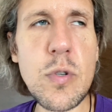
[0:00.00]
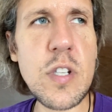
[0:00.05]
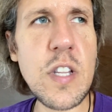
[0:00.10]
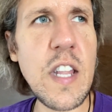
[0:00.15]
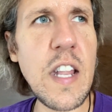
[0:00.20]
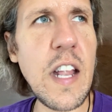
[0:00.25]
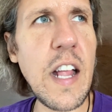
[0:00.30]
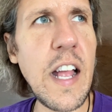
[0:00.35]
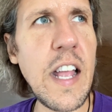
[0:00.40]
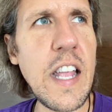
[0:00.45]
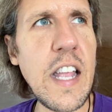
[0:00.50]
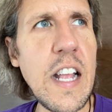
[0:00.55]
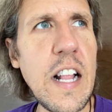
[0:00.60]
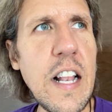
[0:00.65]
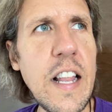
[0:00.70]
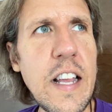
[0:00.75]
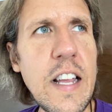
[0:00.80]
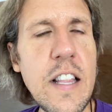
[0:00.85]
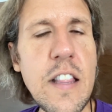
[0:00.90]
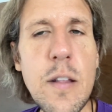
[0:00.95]
to that
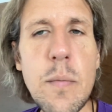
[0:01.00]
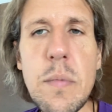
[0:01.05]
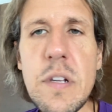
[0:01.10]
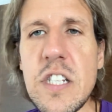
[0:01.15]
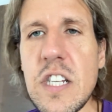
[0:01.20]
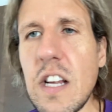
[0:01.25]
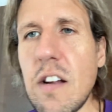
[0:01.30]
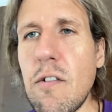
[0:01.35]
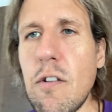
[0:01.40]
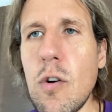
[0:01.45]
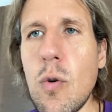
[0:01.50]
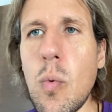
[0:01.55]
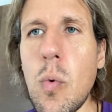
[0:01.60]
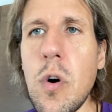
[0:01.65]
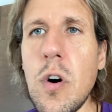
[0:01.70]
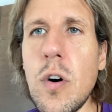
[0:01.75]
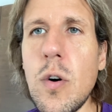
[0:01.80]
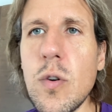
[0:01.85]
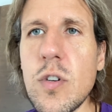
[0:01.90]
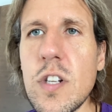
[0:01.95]
healing in the material
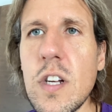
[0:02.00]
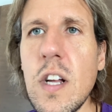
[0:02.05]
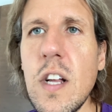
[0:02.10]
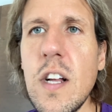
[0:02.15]
world.